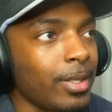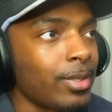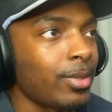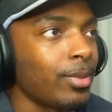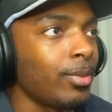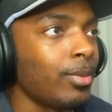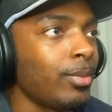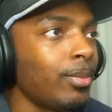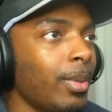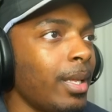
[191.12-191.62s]

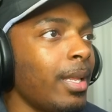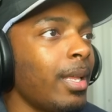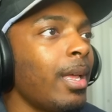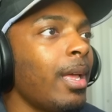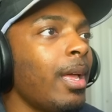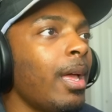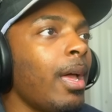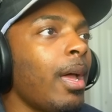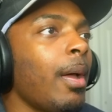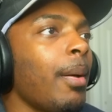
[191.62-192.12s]
soon, but
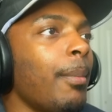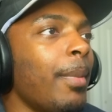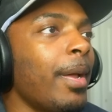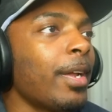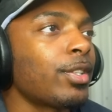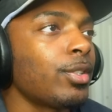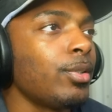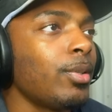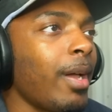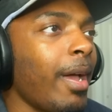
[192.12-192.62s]
make
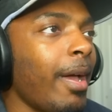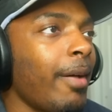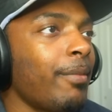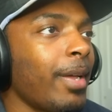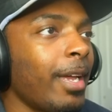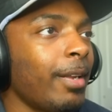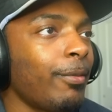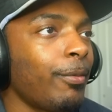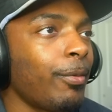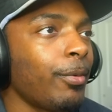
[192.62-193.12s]
sure you have
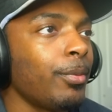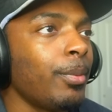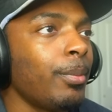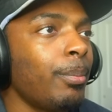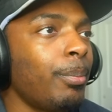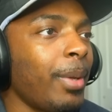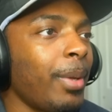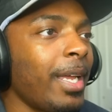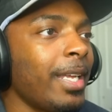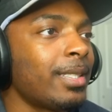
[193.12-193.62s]
headphone
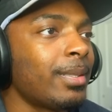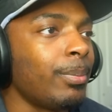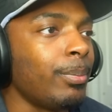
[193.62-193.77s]
bass